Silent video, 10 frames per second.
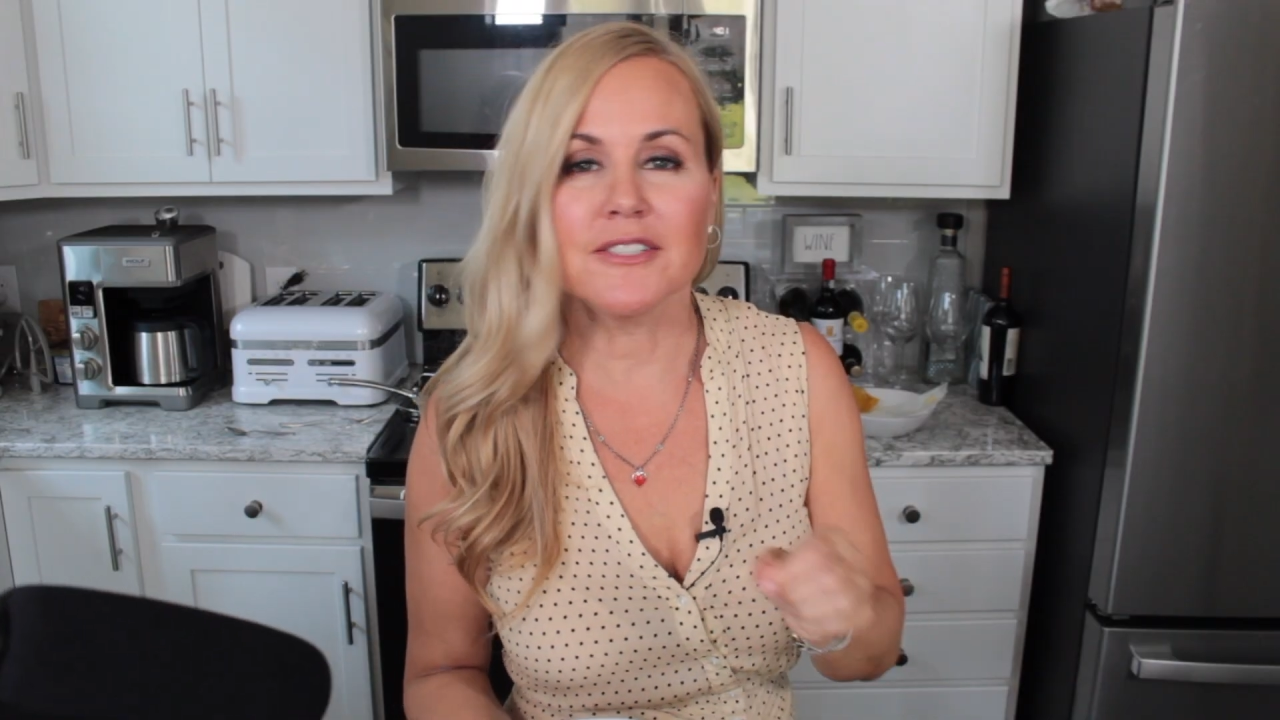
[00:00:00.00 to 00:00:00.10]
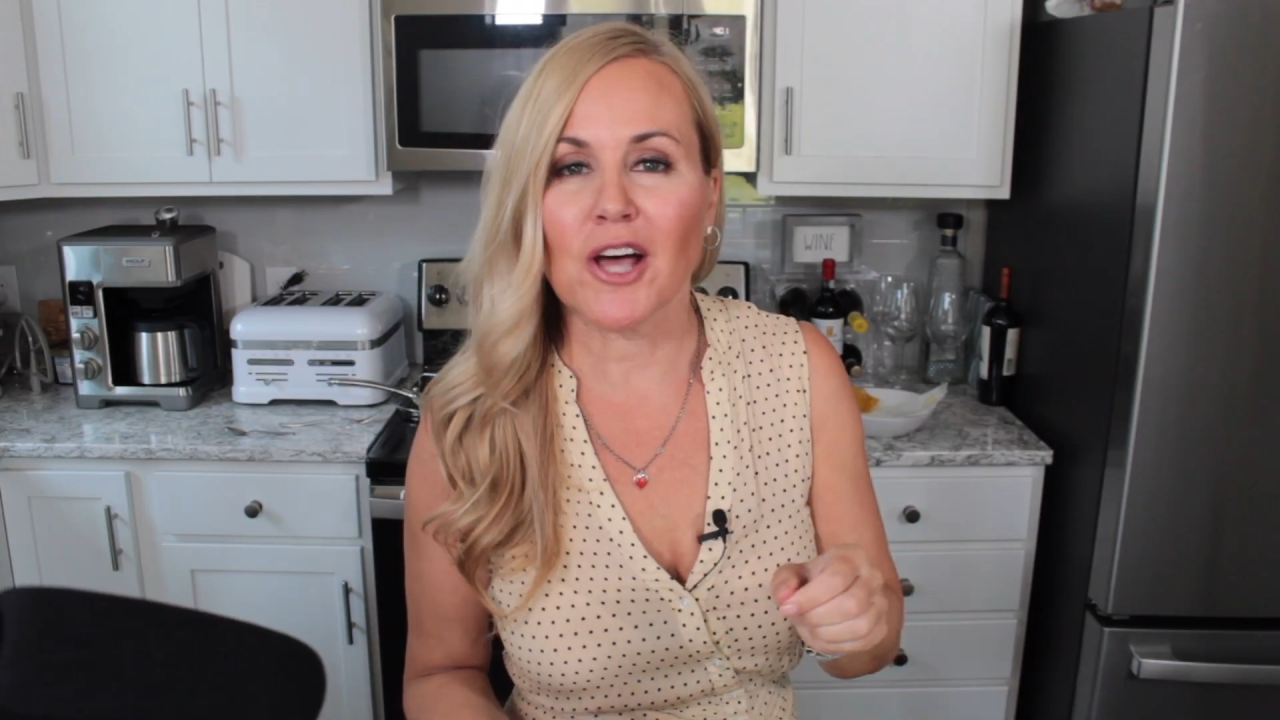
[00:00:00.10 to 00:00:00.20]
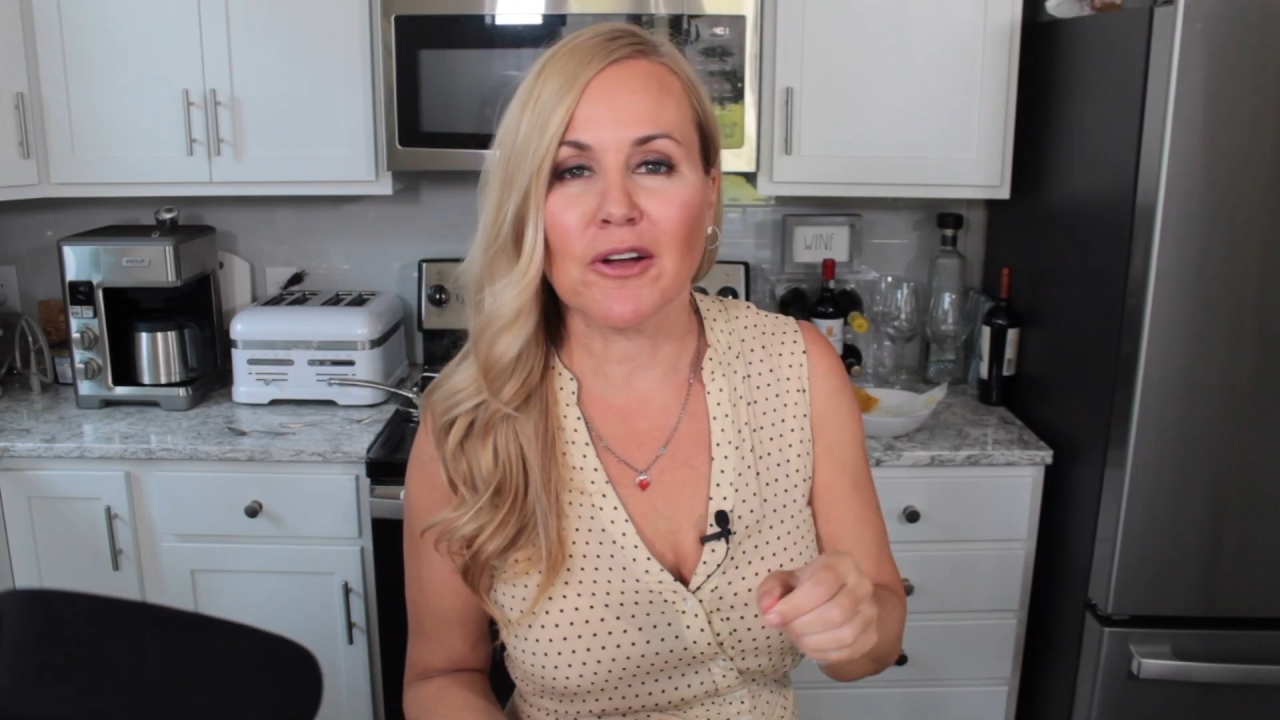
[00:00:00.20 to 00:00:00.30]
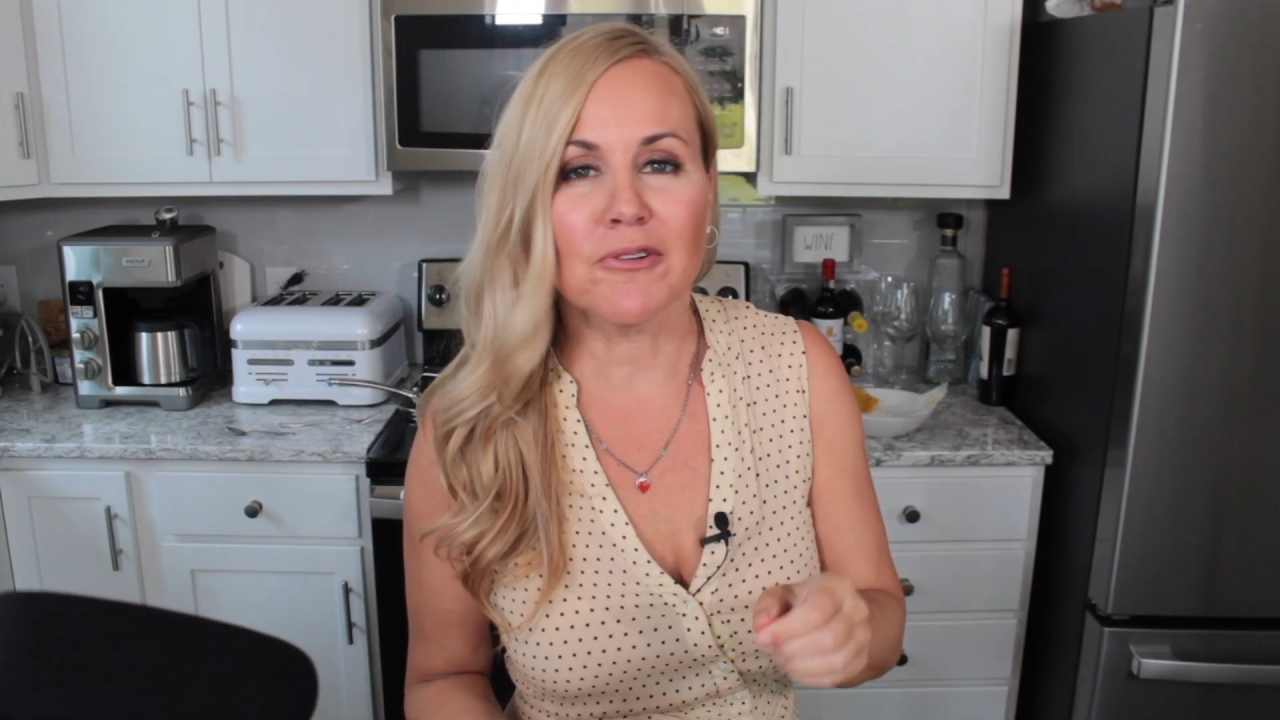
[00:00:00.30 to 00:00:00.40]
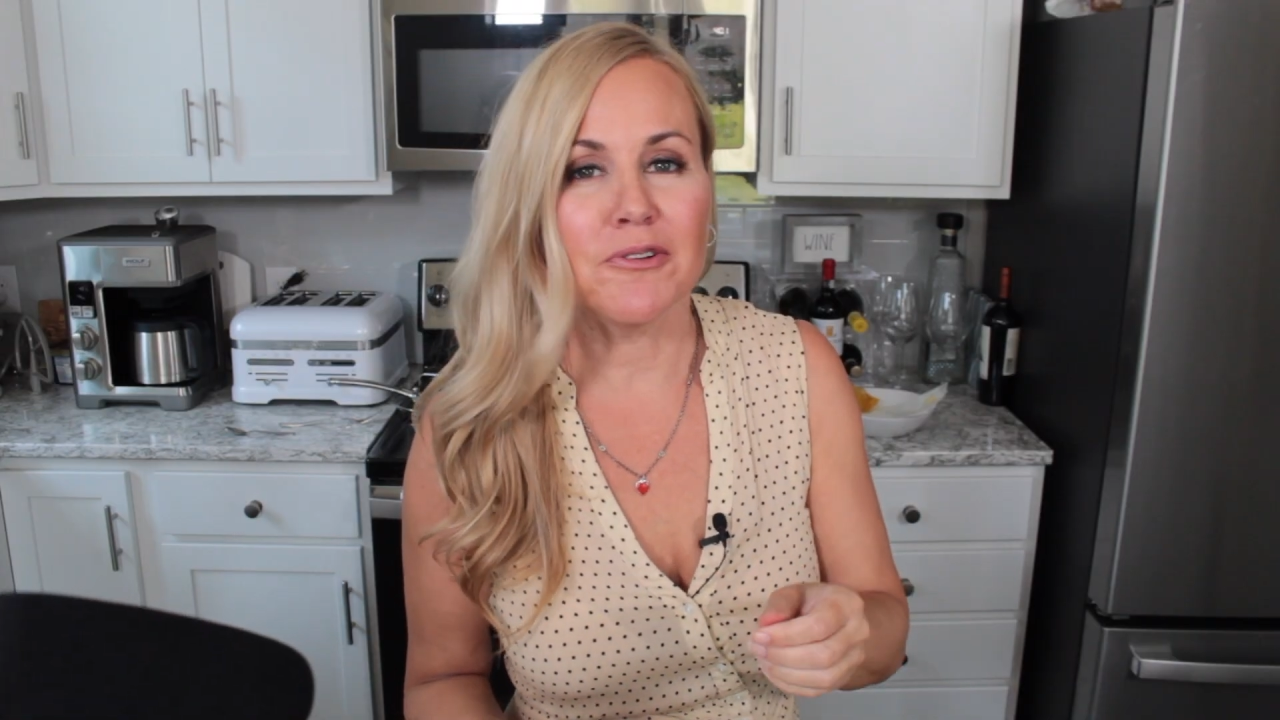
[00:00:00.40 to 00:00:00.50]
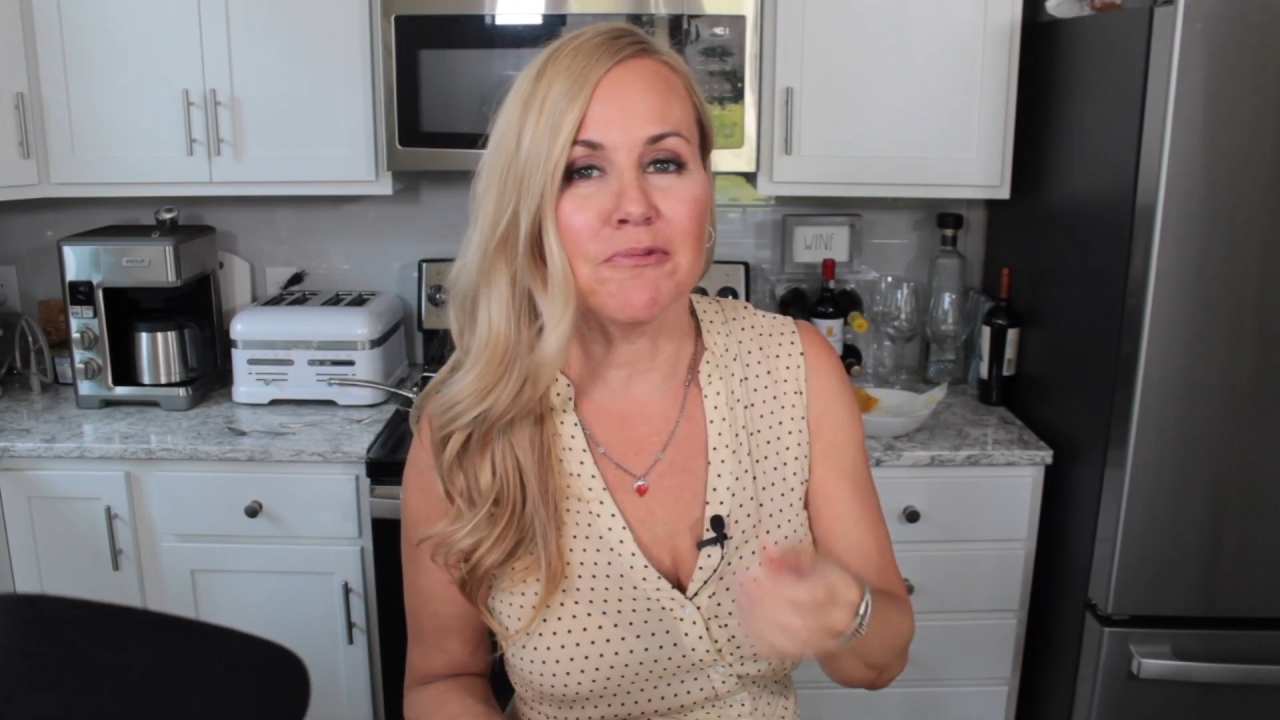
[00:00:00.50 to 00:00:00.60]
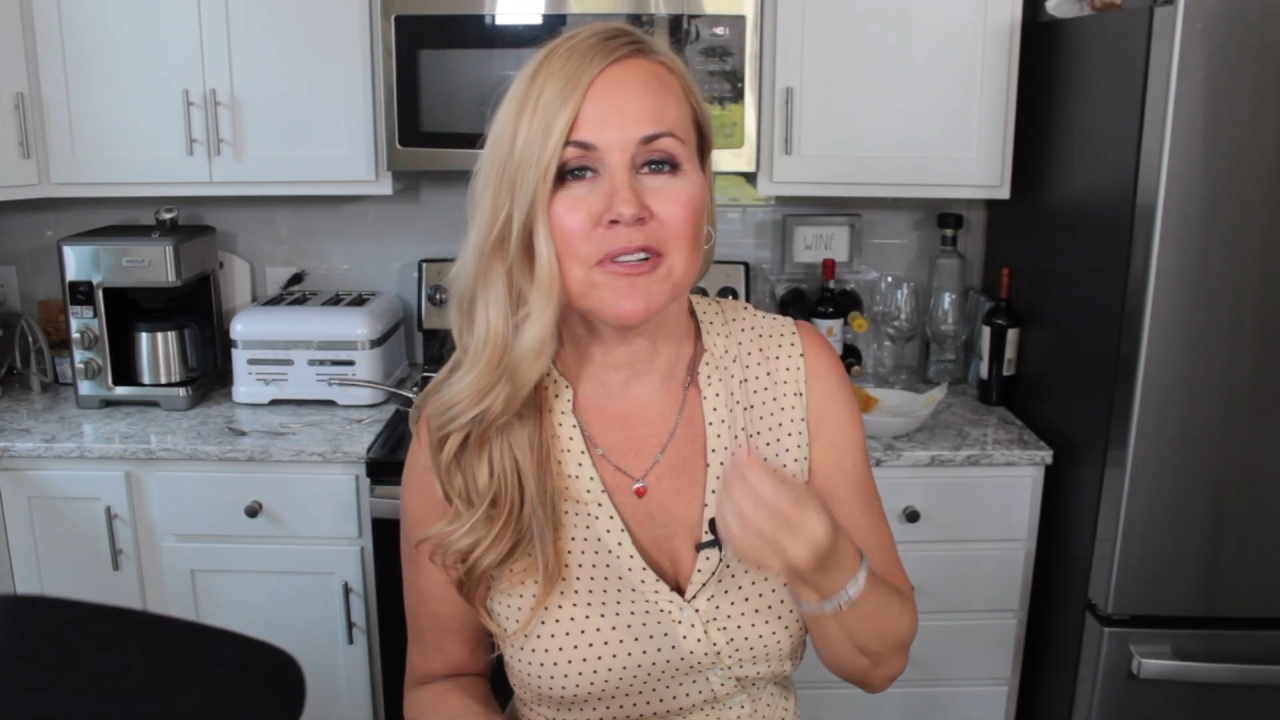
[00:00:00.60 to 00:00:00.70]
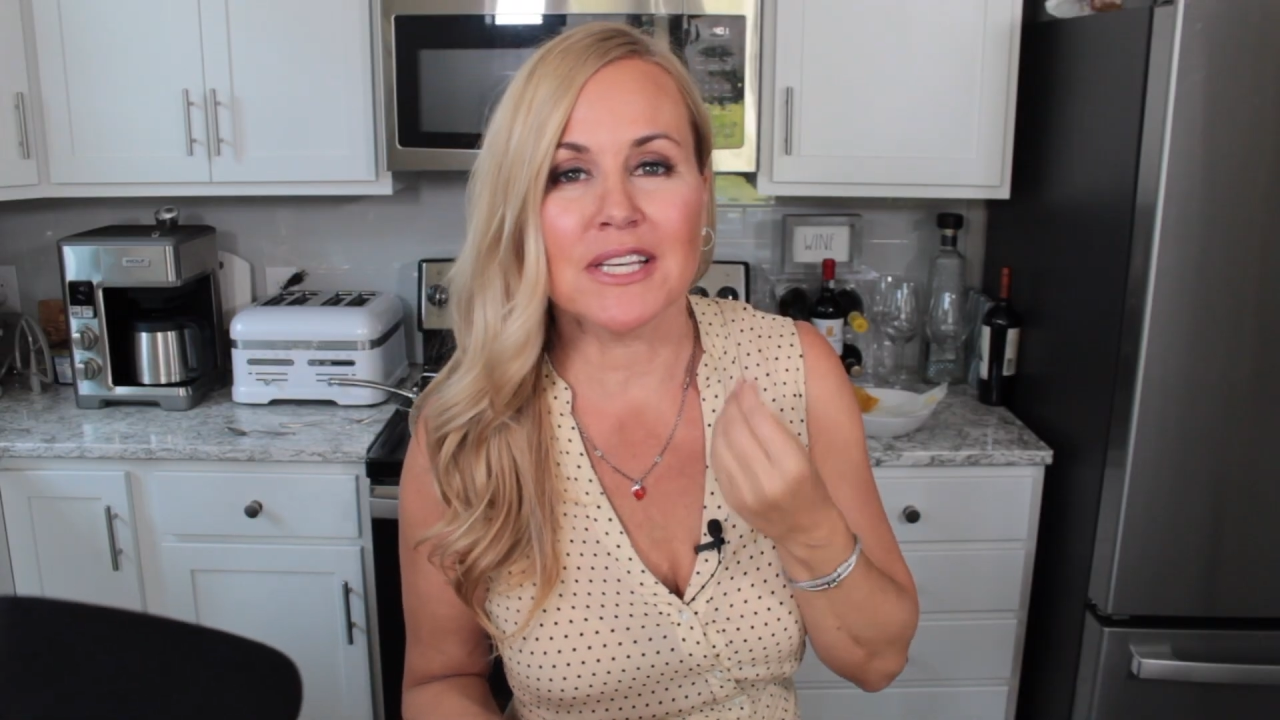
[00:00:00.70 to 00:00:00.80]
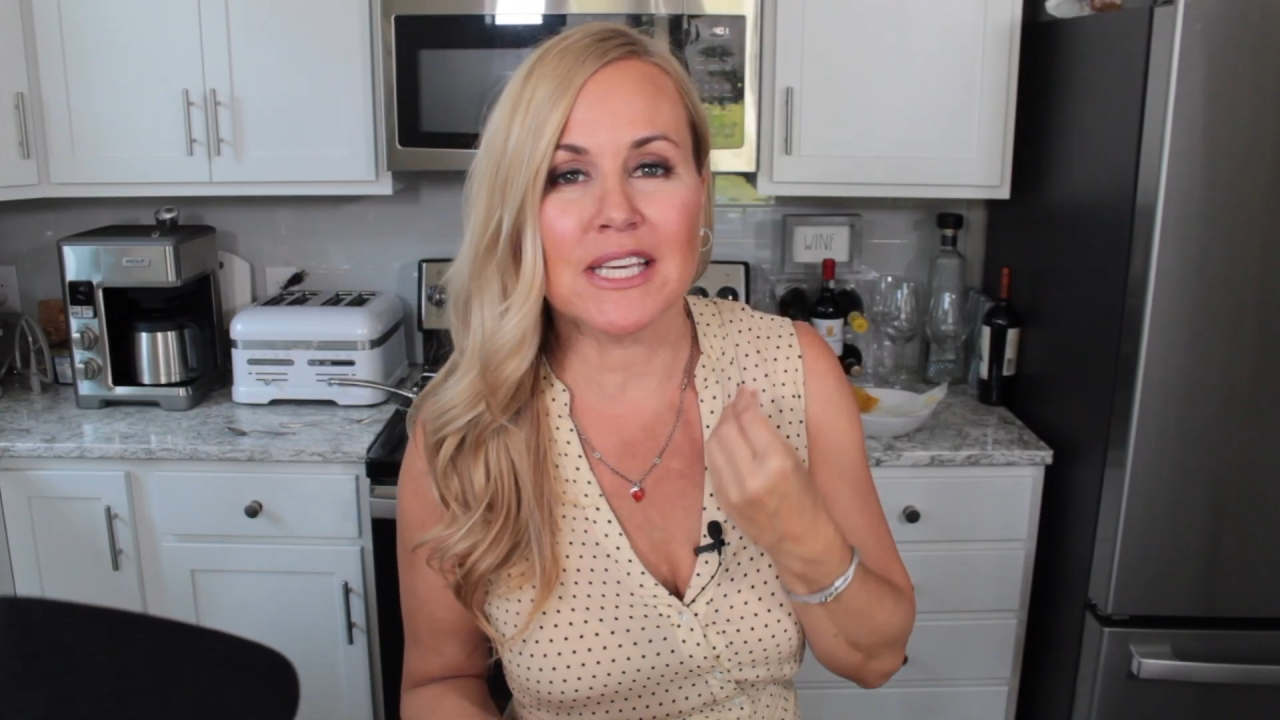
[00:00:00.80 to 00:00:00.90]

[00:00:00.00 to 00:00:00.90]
taco you really